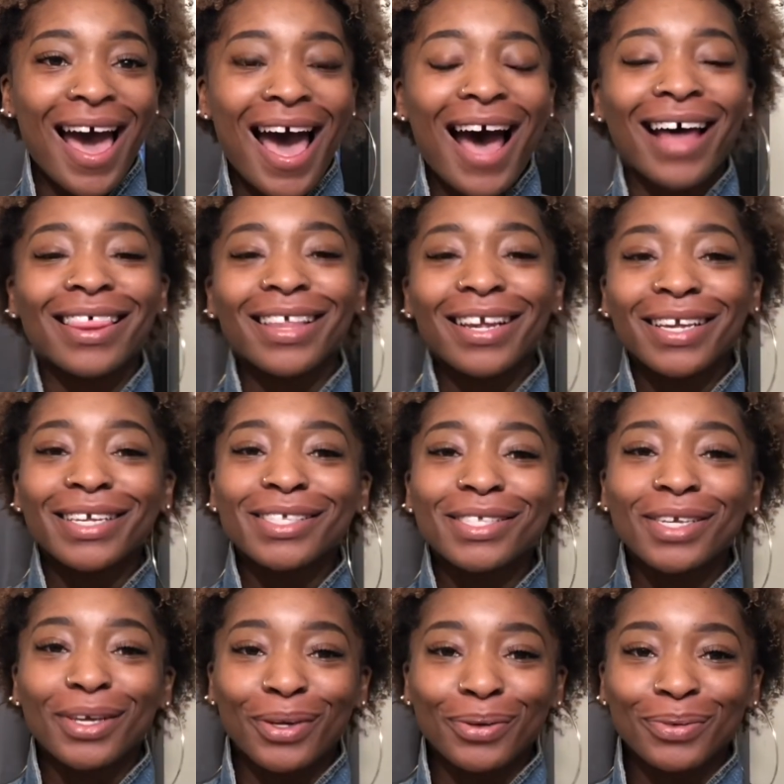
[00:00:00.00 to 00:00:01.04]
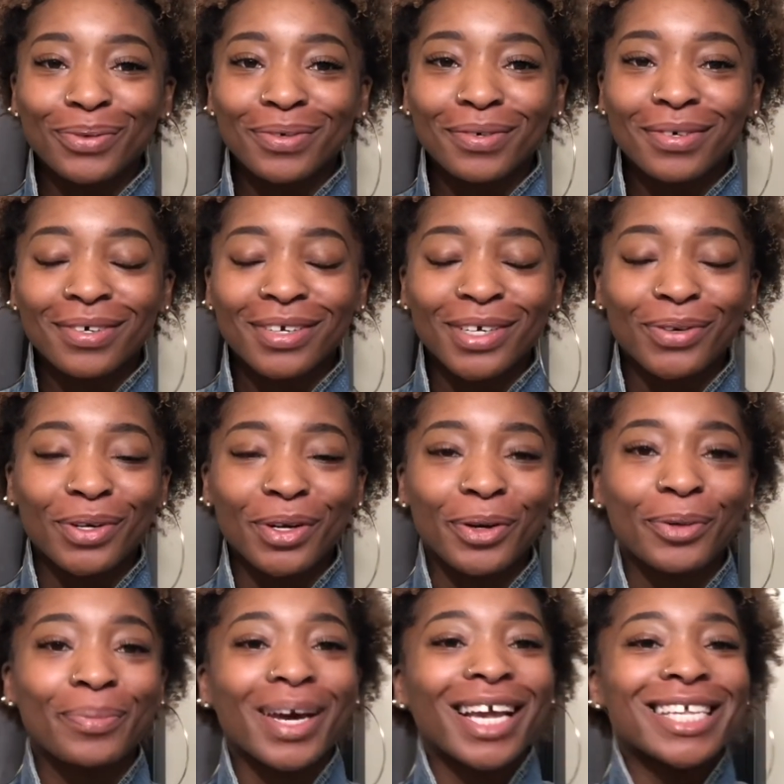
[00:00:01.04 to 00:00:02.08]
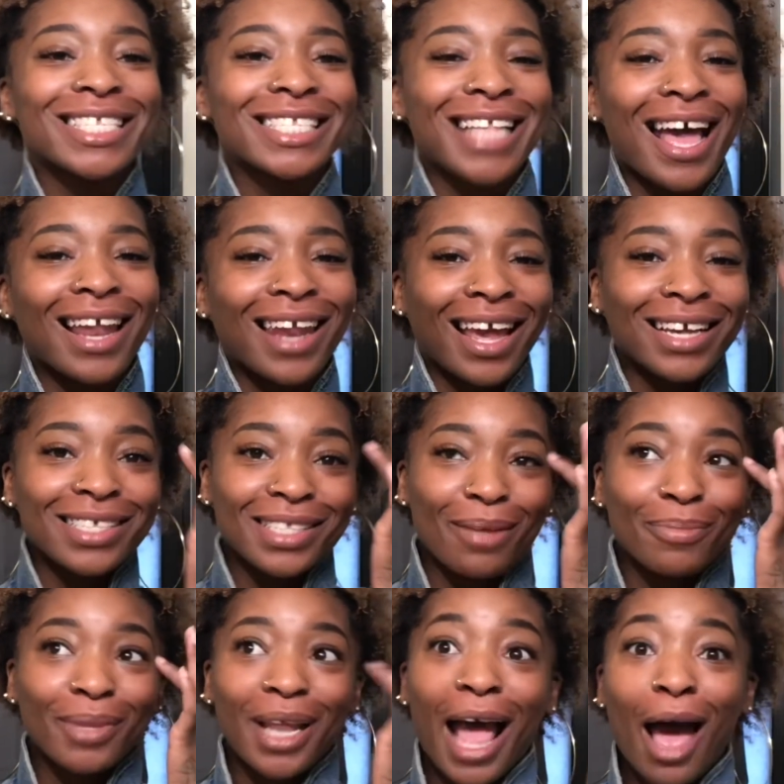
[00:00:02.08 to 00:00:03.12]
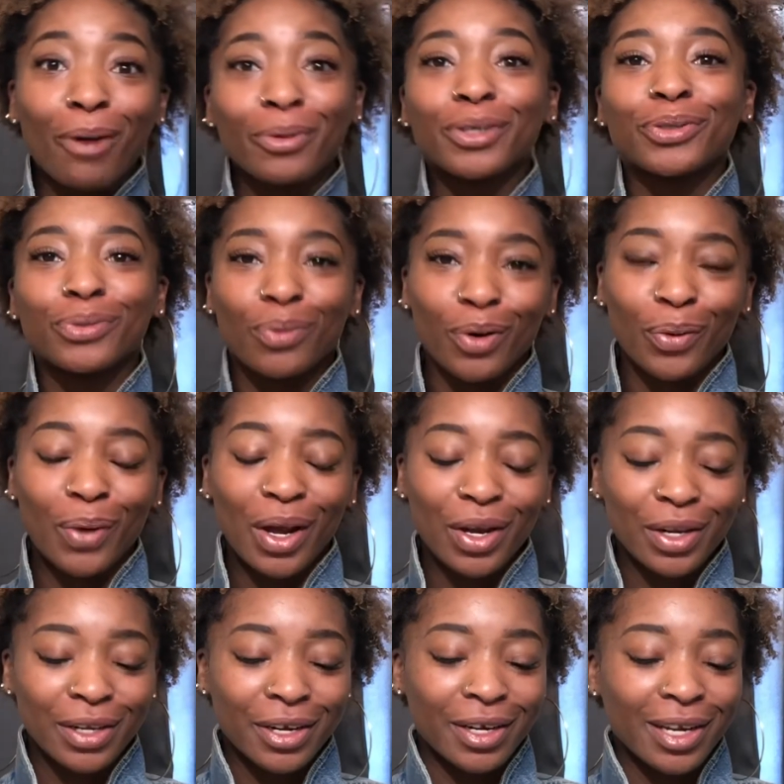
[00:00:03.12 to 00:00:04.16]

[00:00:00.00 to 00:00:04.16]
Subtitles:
I think it's cute, you know, but it's not like something I would do on a regular.